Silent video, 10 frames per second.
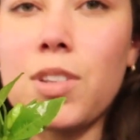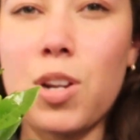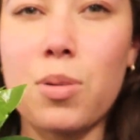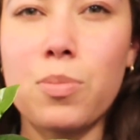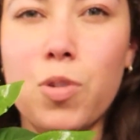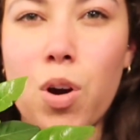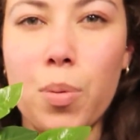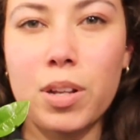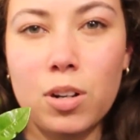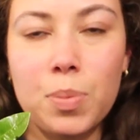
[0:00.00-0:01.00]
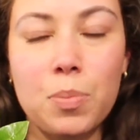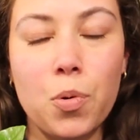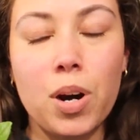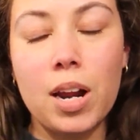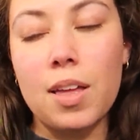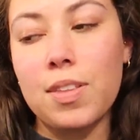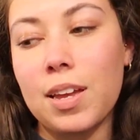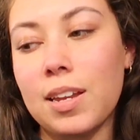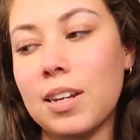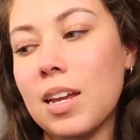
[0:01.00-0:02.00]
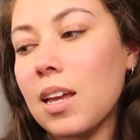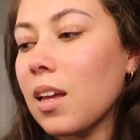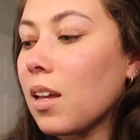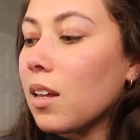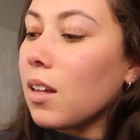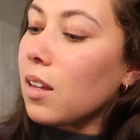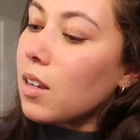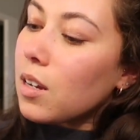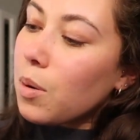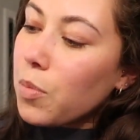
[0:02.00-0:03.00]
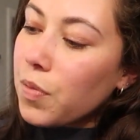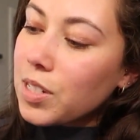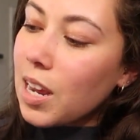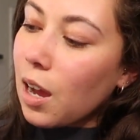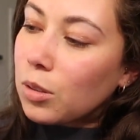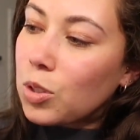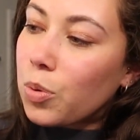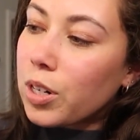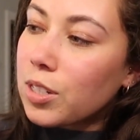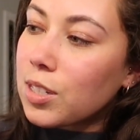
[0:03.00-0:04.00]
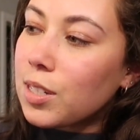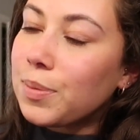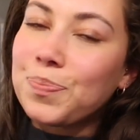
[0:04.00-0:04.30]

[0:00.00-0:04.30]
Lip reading: you know, grow it a little bit more and then move it to outdoors.